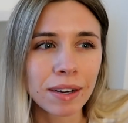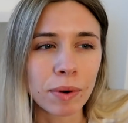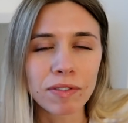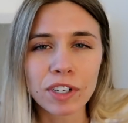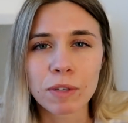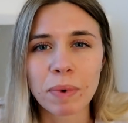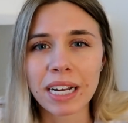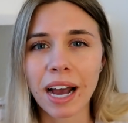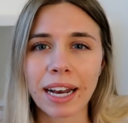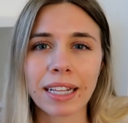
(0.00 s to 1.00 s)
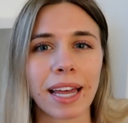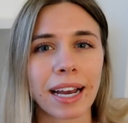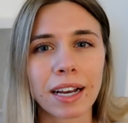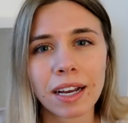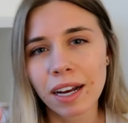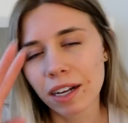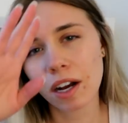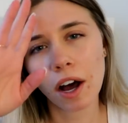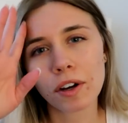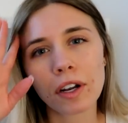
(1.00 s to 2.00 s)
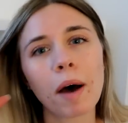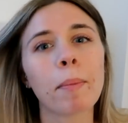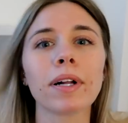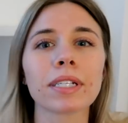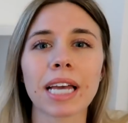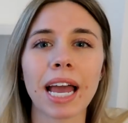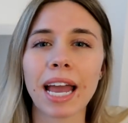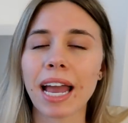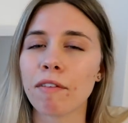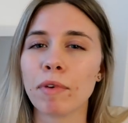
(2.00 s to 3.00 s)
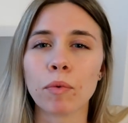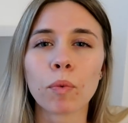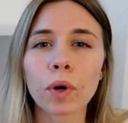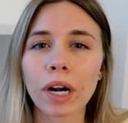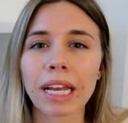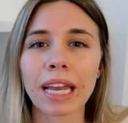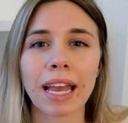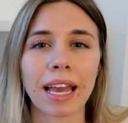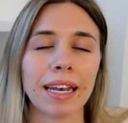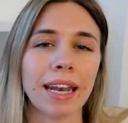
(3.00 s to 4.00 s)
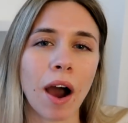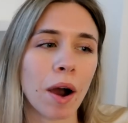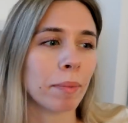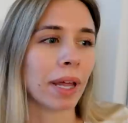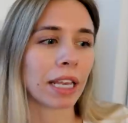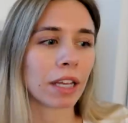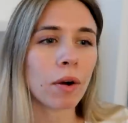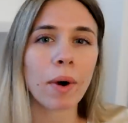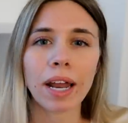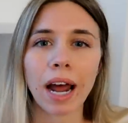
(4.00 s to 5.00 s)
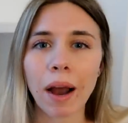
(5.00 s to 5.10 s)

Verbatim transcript: we've just been kind of like cuddled up all day. I've been working and now I'm like, you know what?